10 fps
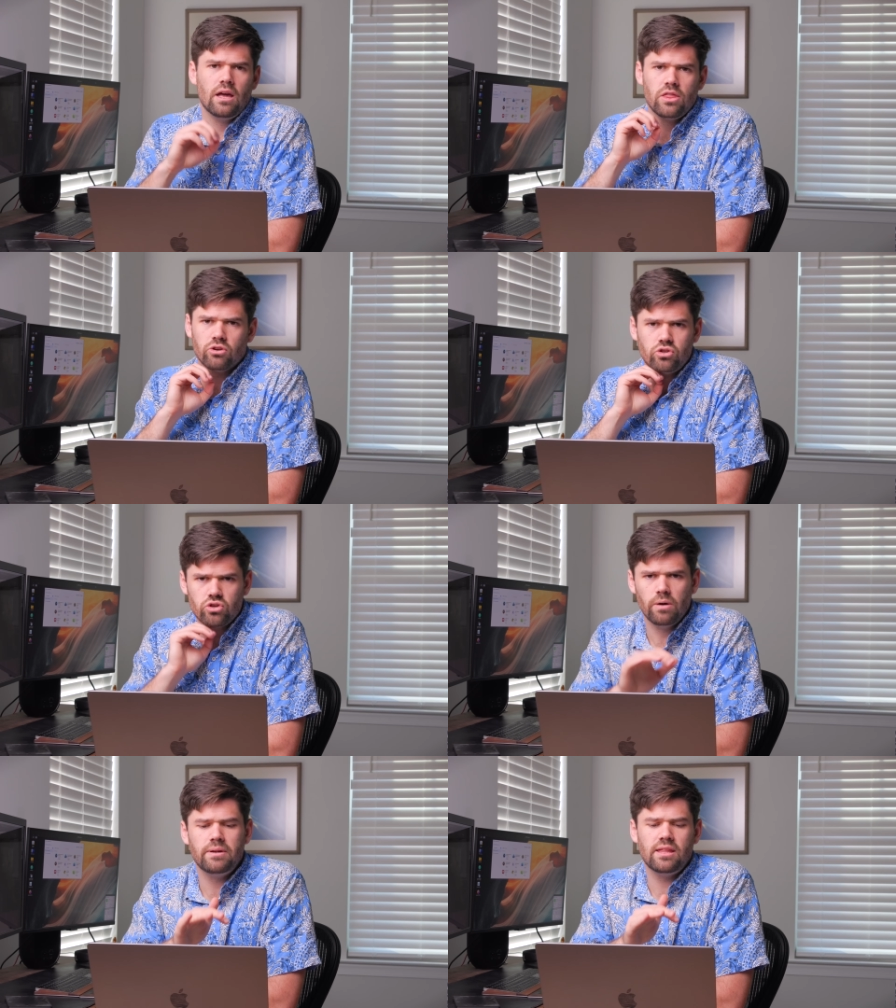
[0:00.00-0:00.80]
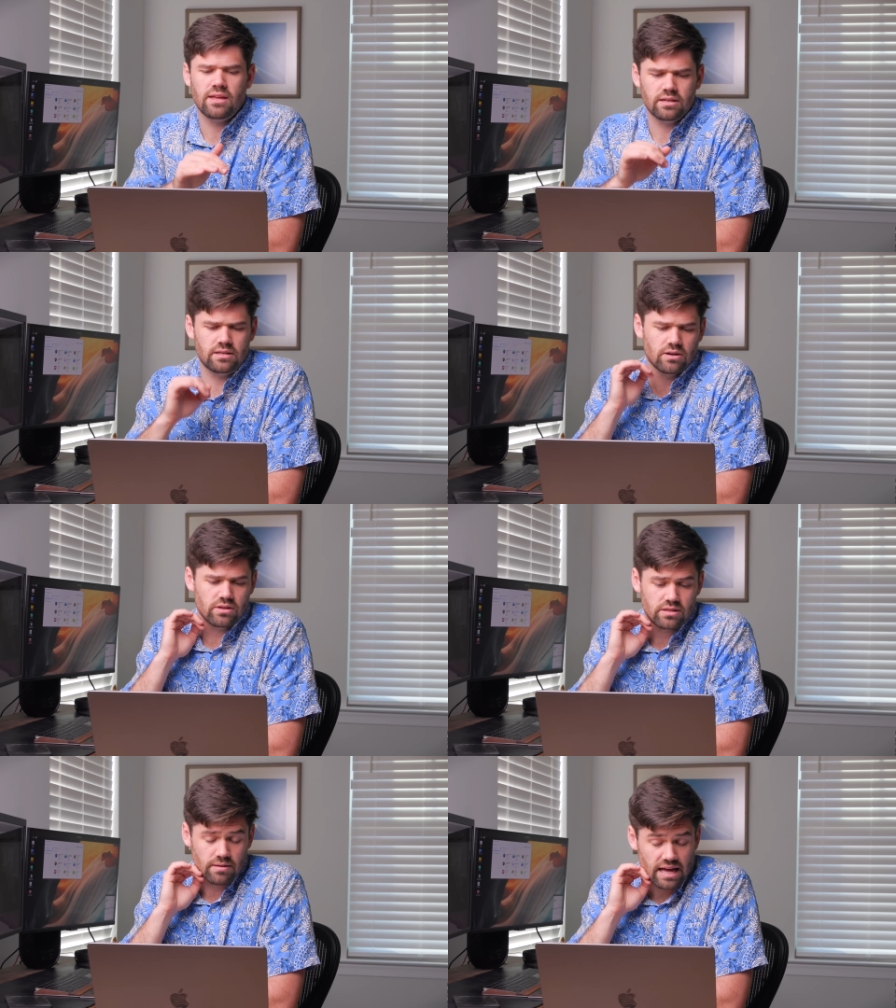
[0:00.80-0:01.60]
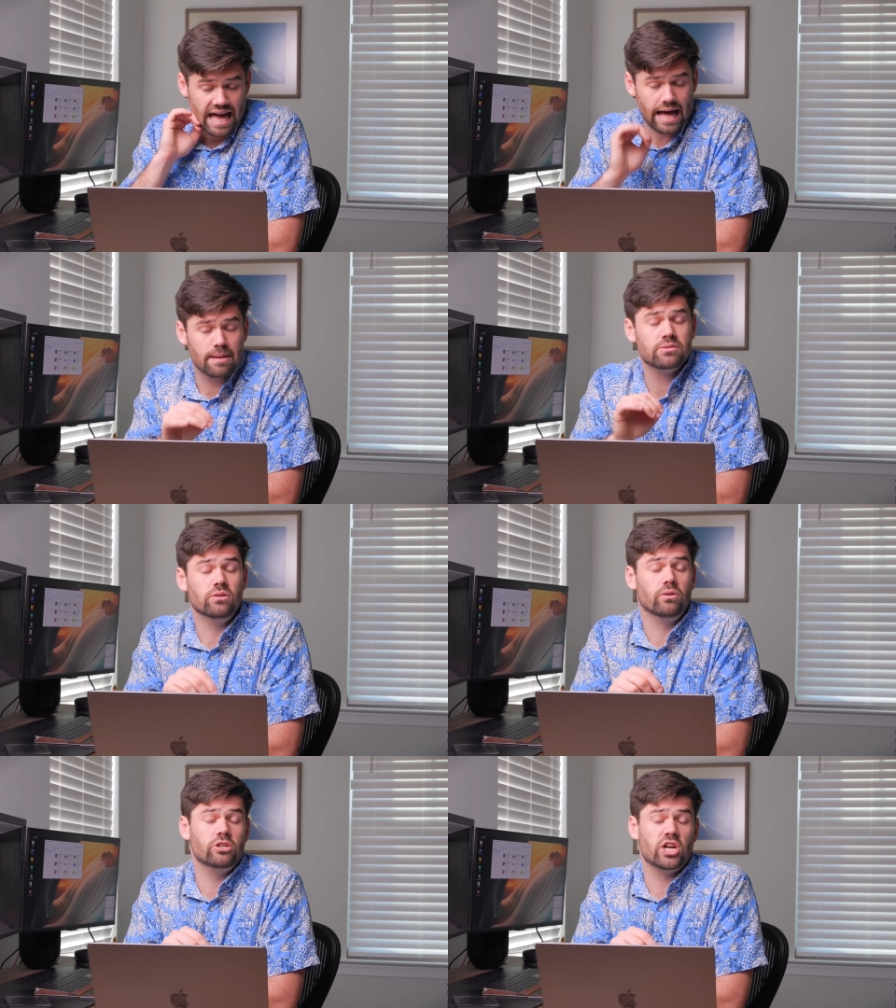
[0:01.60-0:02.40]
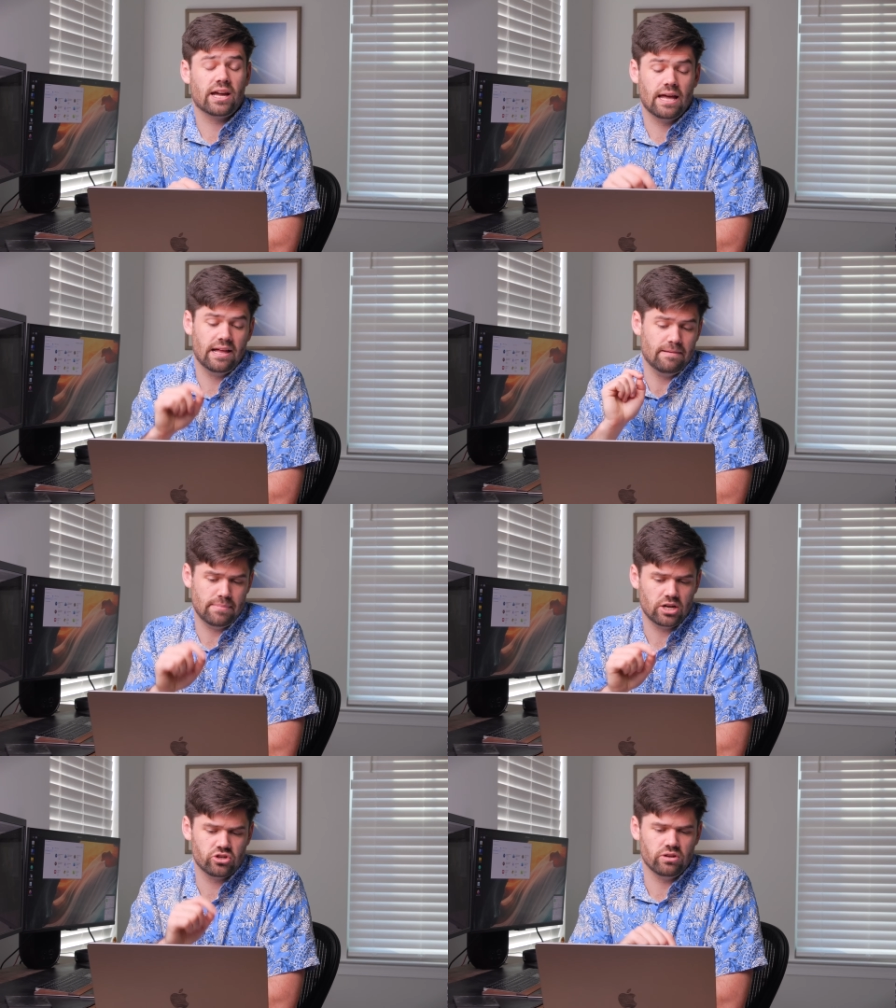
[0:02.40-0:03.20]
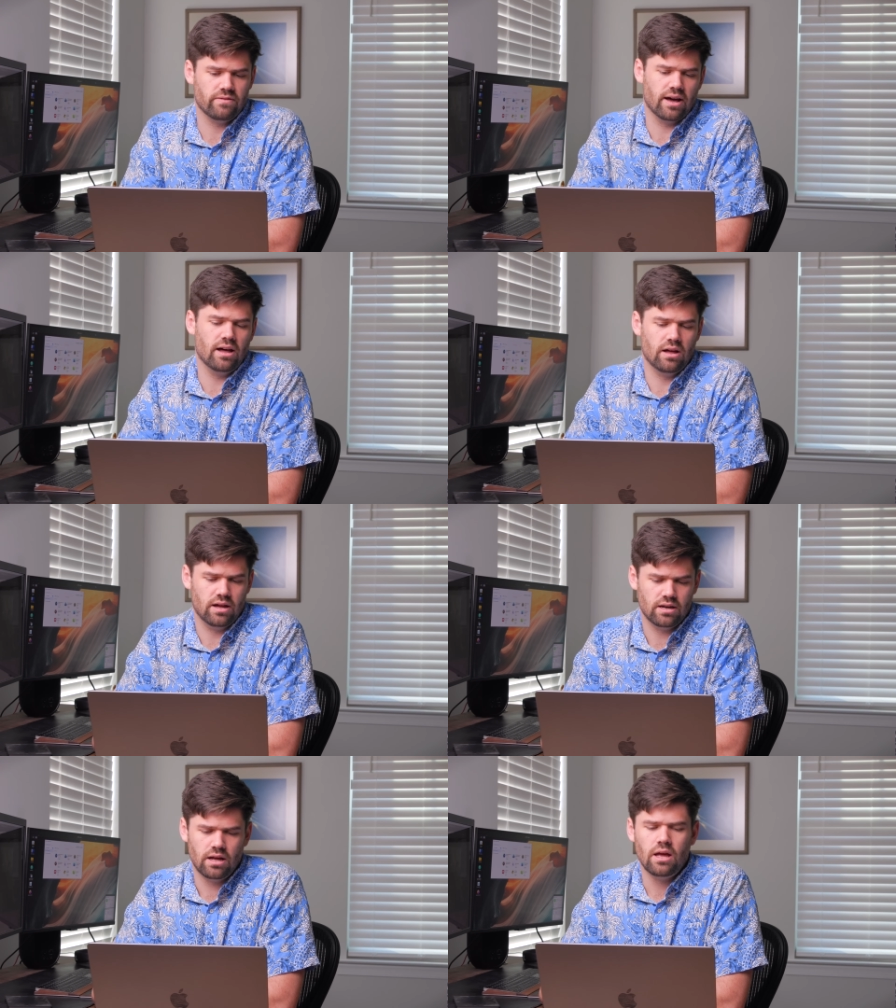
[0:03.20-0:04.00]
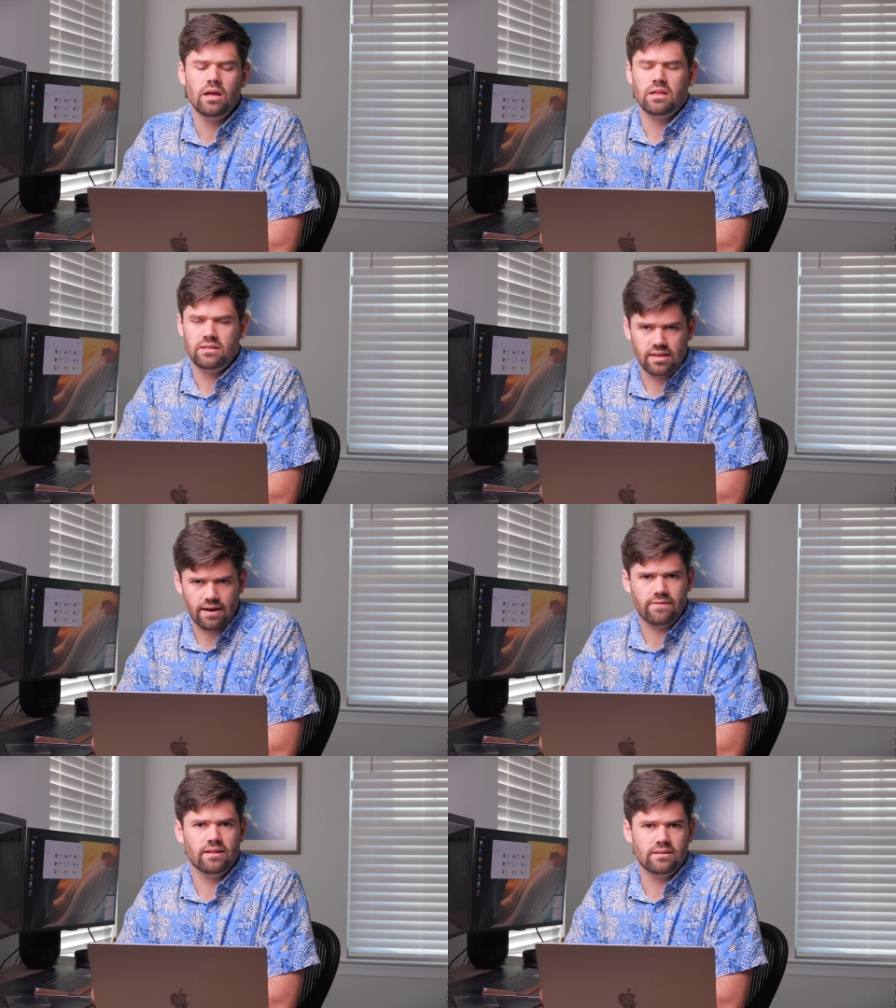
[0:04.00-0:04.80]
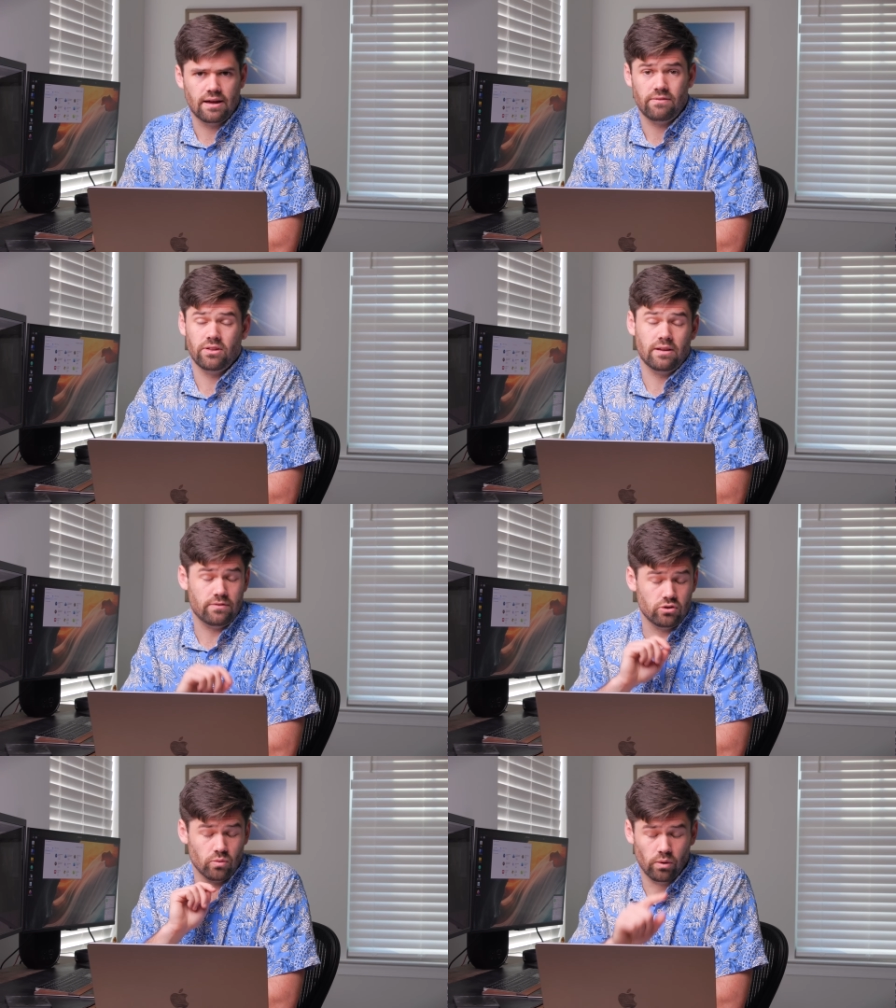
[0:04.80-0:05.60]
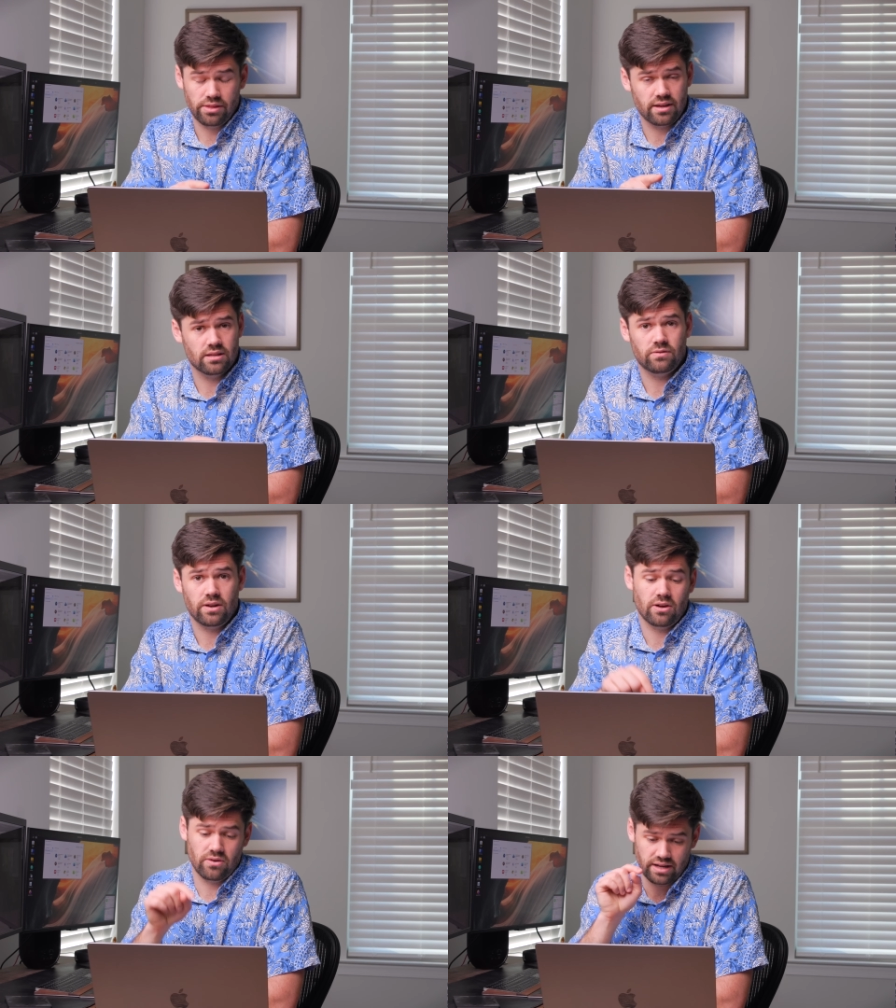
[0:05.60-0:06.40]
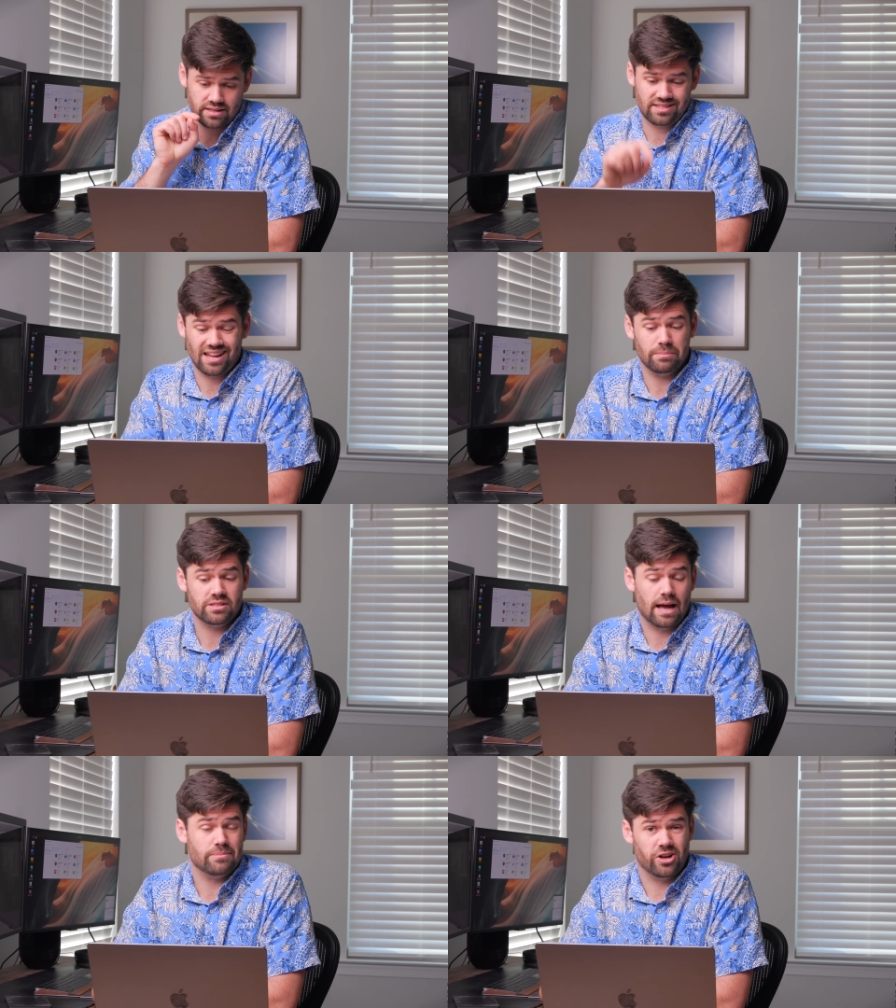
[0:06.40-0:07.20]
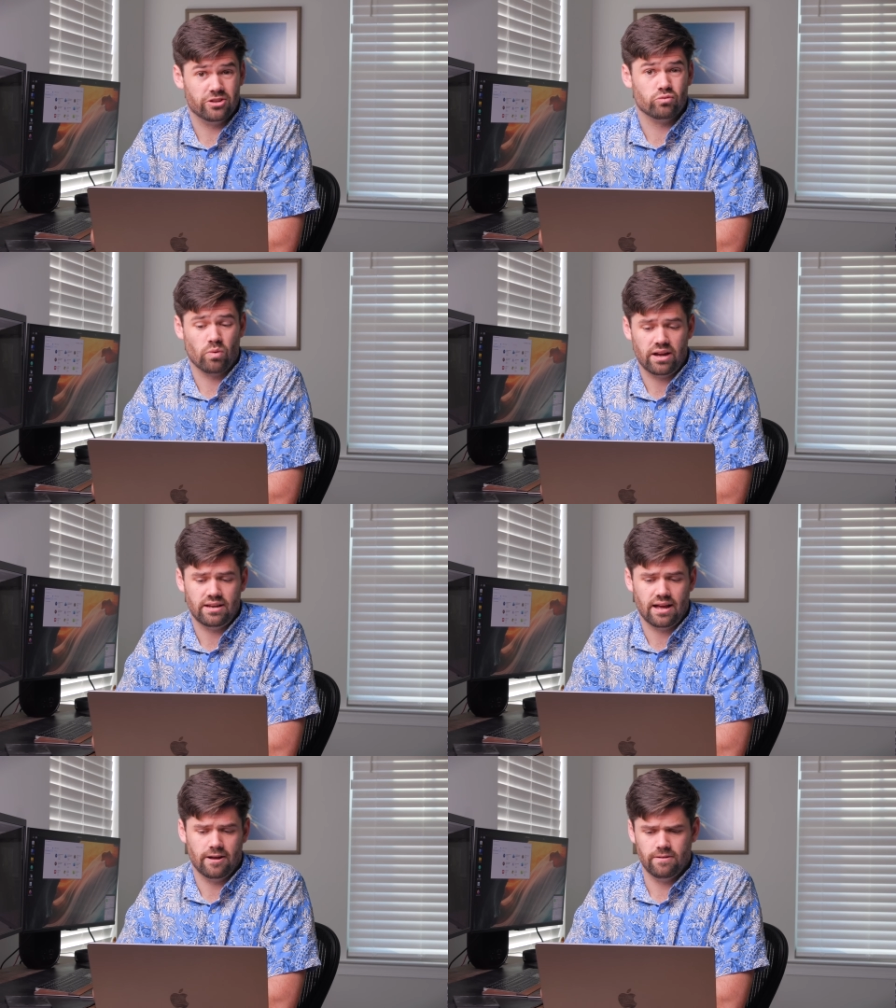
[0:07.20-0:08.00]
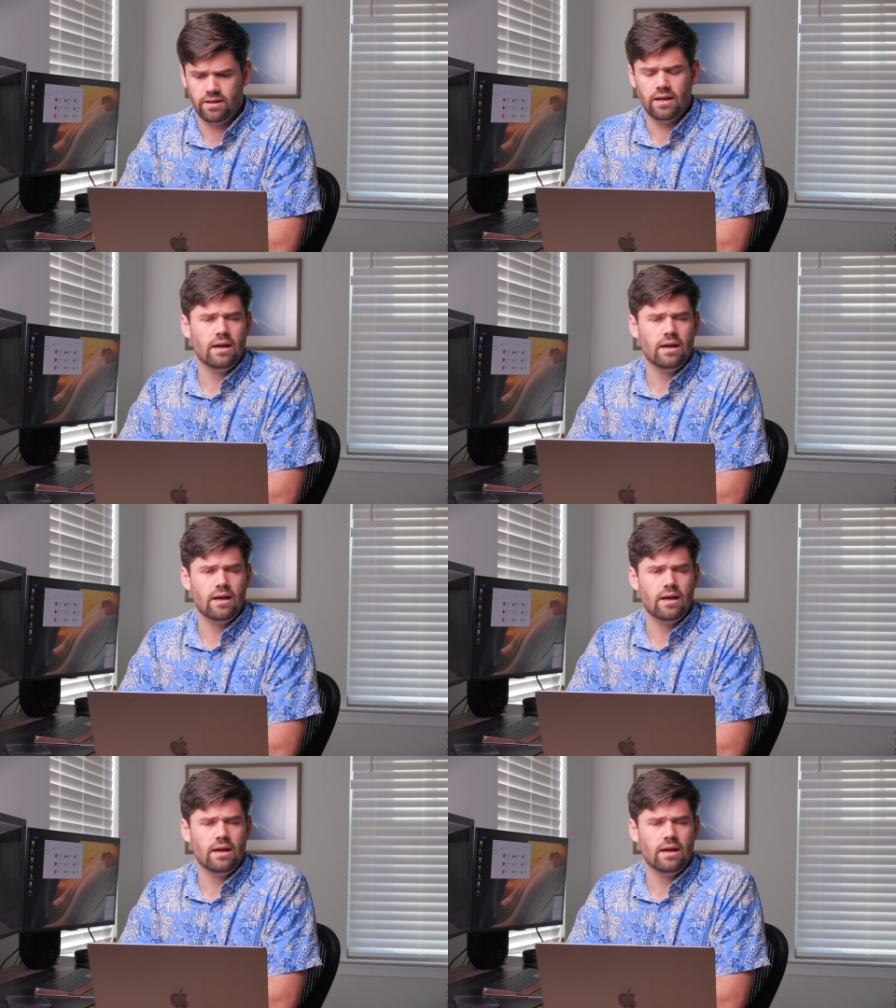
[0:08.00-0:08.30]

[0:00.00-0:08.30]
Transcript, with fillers: There's so many things here to absolutely check out and make sure you've got on. Definitely, definitely, if you do one thing in this video, it's set up snapshots right now.